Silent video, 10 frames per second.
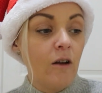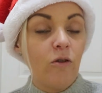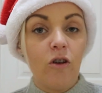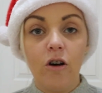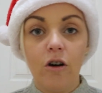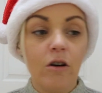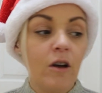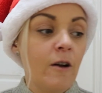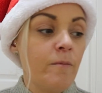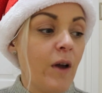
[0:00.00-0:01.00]
So
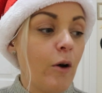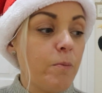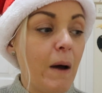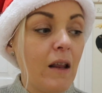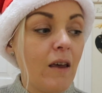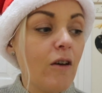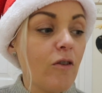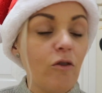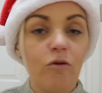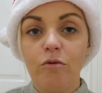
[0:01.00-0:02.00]
I was panicking
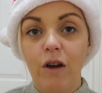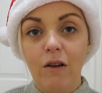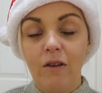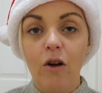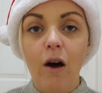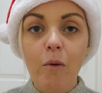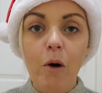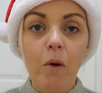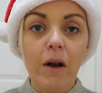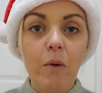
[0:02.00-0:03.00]
because Rita said, oh, I
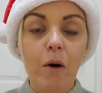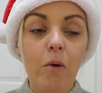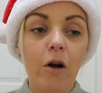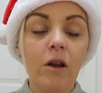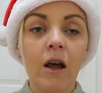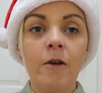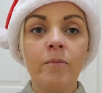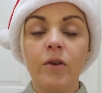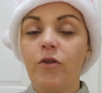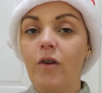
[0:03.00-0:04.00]
want one, I want one.
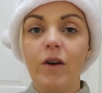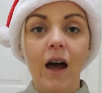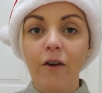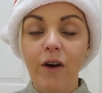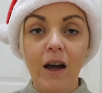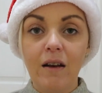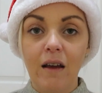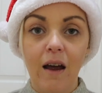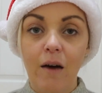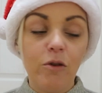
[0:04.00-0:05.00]
I thought, if I can't find
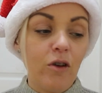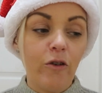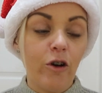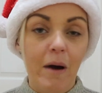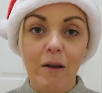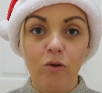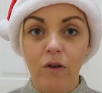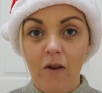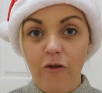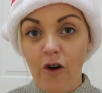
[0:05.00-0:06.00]
it, I'm just going to go to Asda
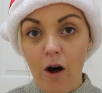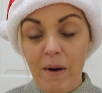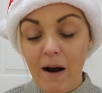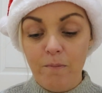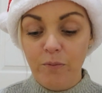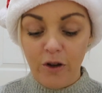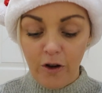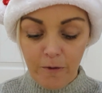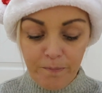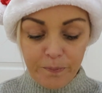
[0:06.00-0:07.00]
and get £4.
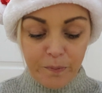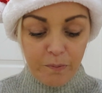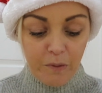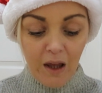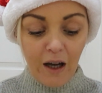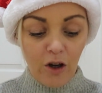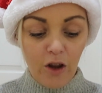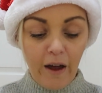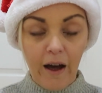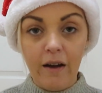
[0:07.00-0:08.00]
So I
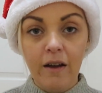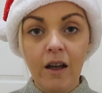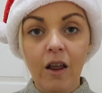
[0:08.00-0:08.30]
got that.